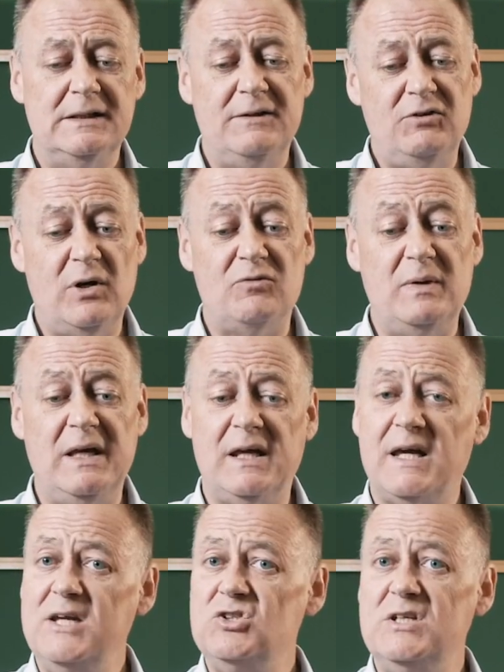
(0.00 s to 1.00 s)
If you have been
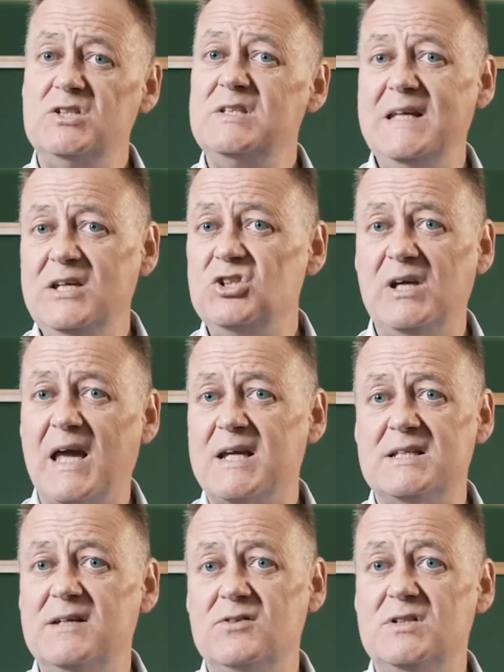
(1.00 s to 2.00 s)
engaged in teaching
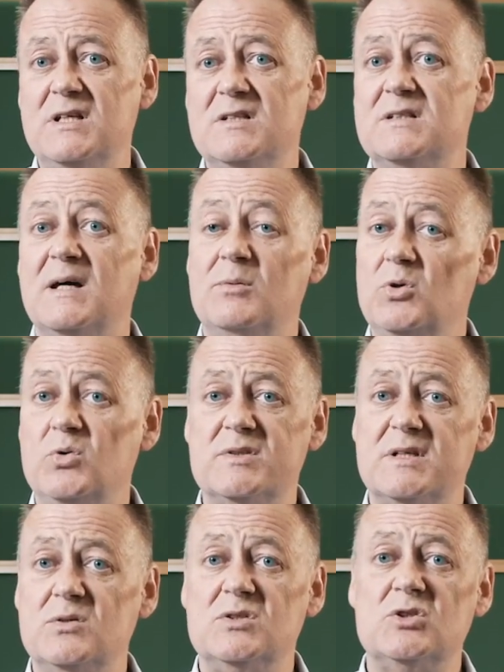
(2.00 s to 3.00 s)
activities, that would
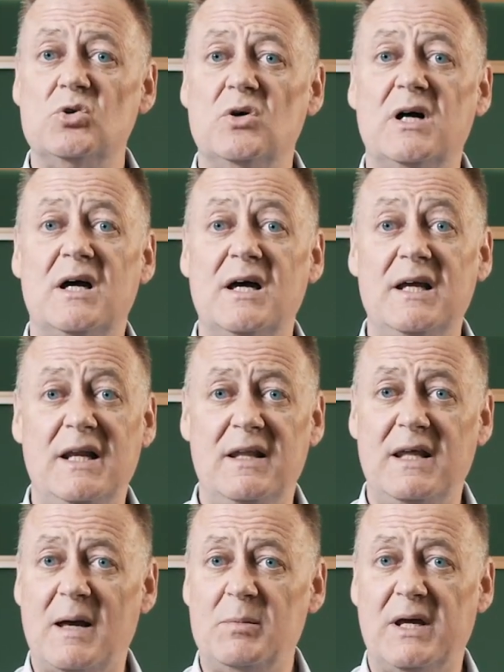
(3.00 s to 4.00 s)
also score highly
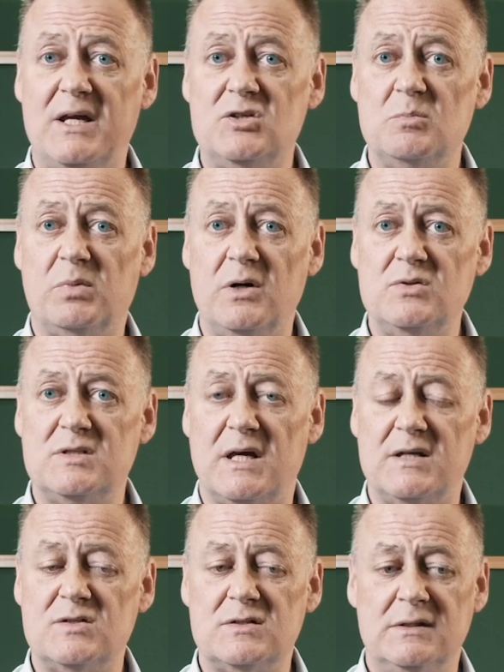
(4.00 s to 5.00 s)
in the application
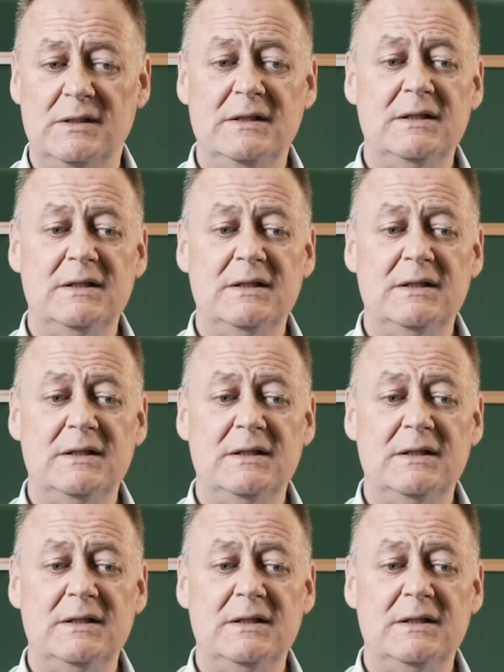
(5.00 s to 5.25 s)
process.